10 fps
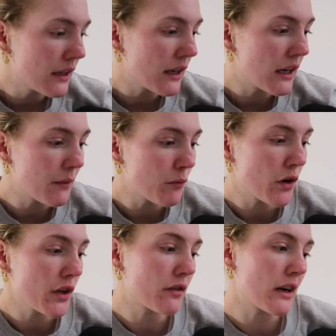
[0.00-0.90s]

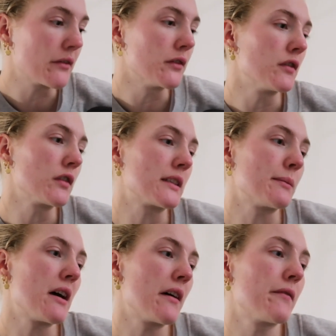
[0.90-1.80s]
What are you grateful for this
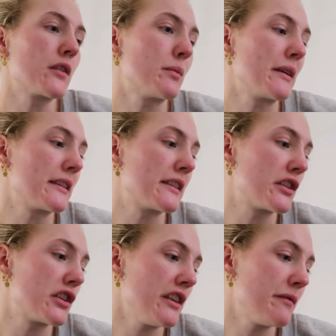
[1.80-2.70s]
month? Your biggest
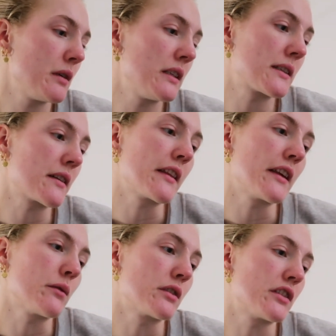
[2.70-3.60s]
achievements? Is there
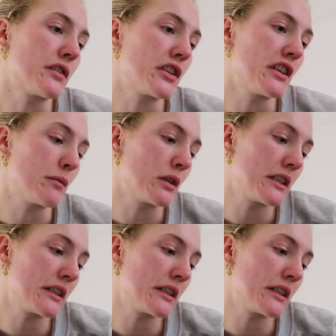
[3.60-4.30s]
anything you wanted to achieve but